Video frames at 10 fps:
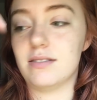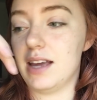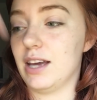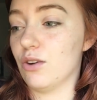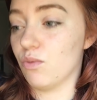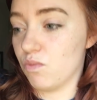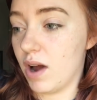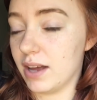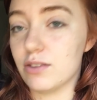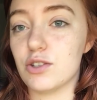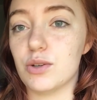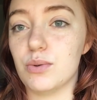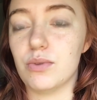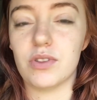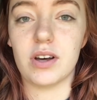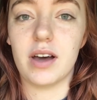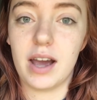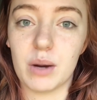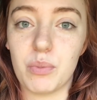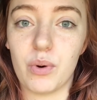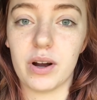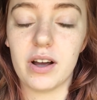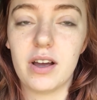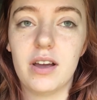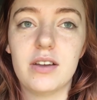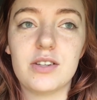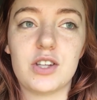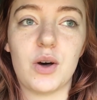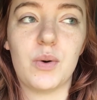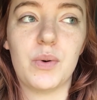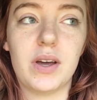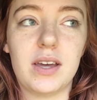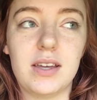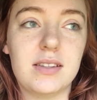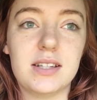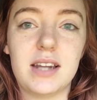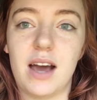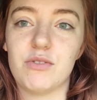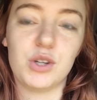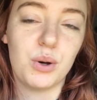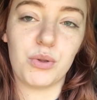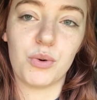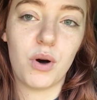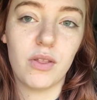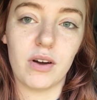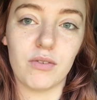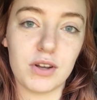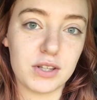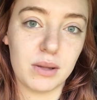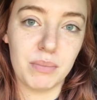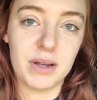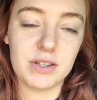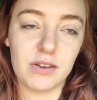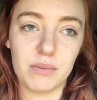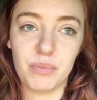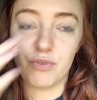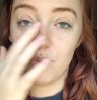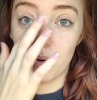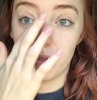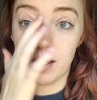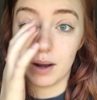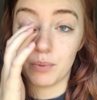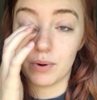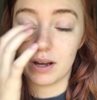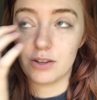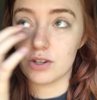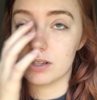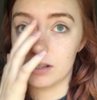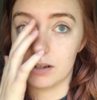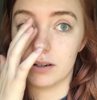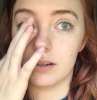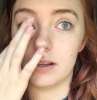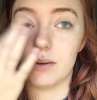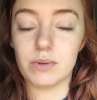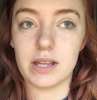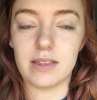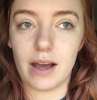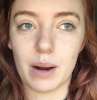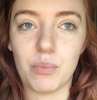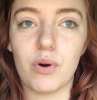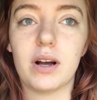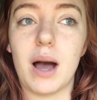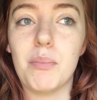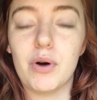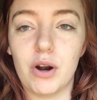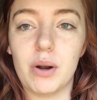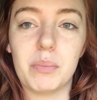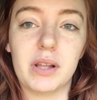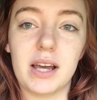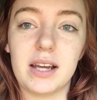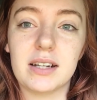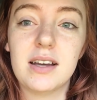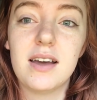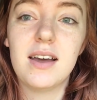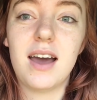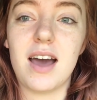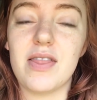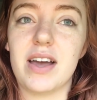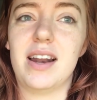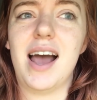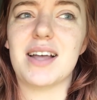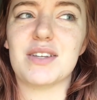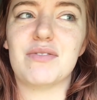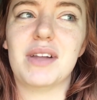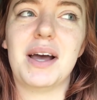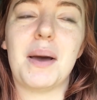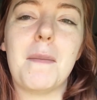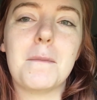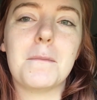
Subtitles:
taken right to the airport. So he didn't have to go through all the rustle and bustle before the airport. He just literally was at the airport, got put on a plane, and then as of like